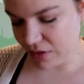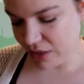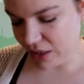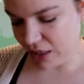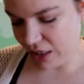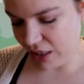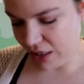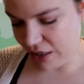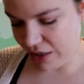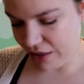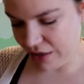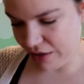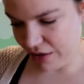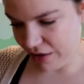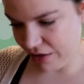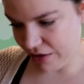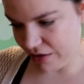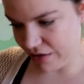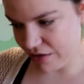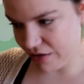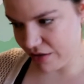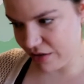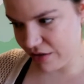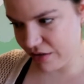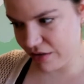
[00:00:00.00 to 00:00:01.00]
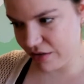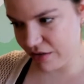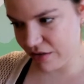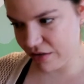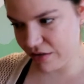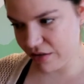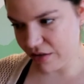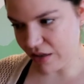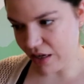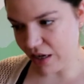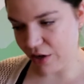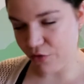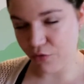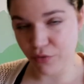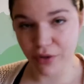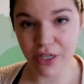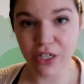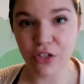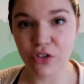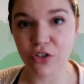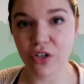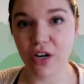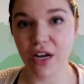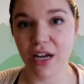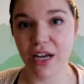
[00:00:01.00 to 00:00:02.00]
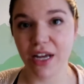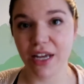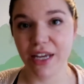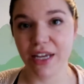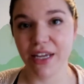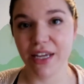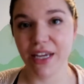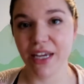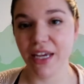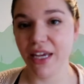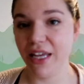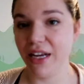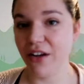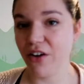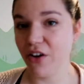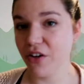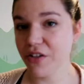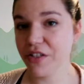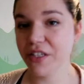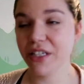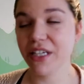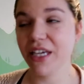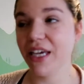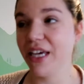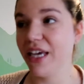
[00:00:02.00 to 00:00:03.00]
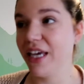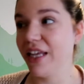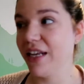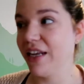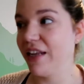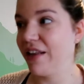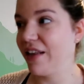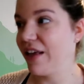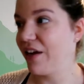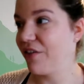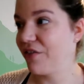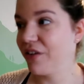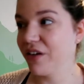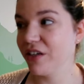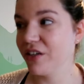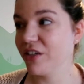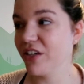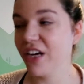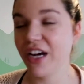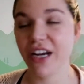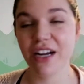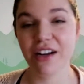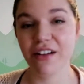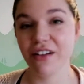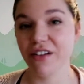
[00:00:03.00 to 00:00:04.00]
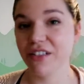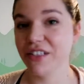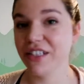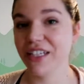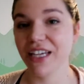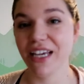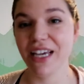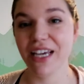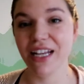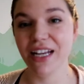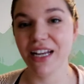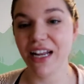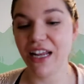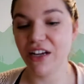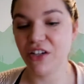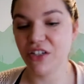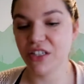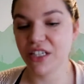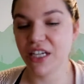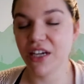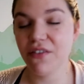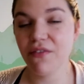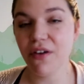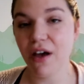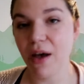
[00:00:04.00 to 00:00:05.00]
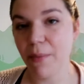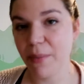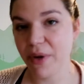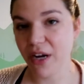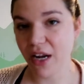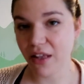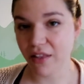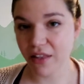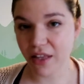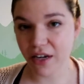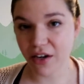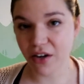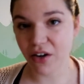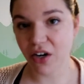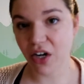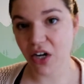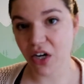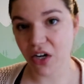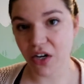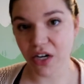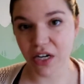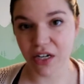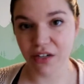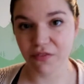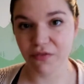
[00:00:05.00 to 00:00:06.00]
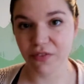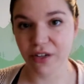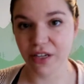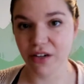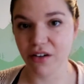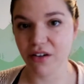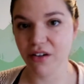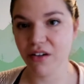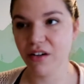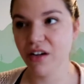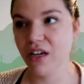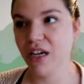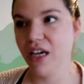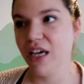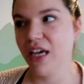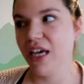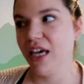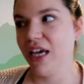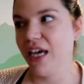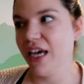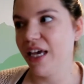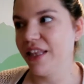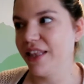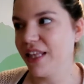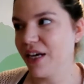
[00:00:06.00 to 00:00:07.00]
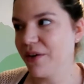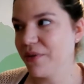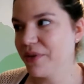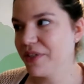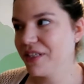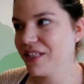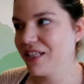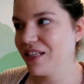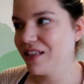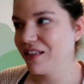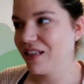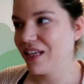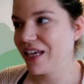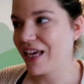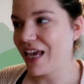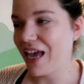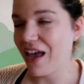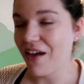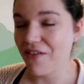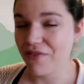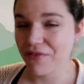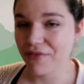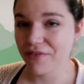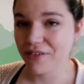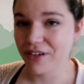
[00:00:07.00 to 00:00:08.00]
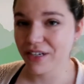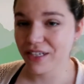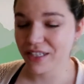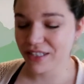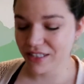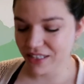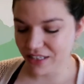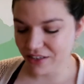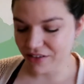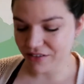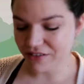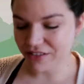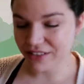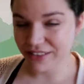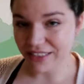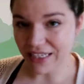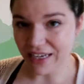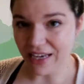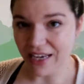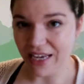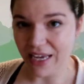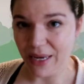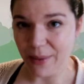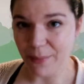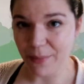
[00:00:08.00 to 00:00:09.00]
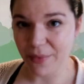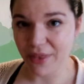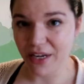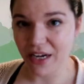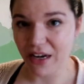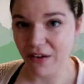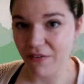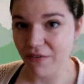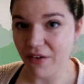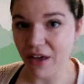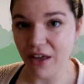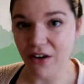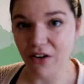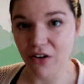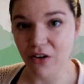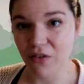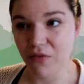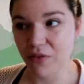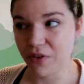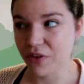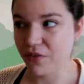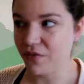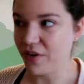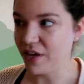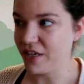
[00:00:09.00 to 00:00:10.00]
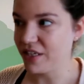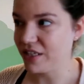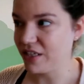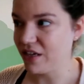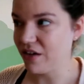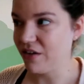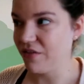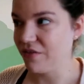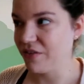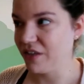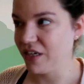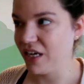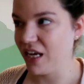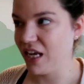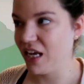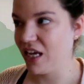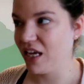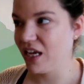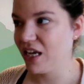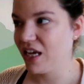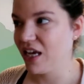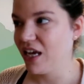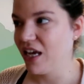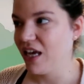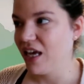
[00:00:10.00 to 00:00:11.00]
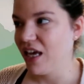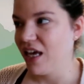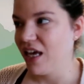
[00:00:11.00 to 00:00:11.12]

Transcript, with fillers: and I retry and it hurts again and I retry and it hurts again and I just give up and I let it hurt and feed her. And that was like every single time that I fed her for the rest of the day.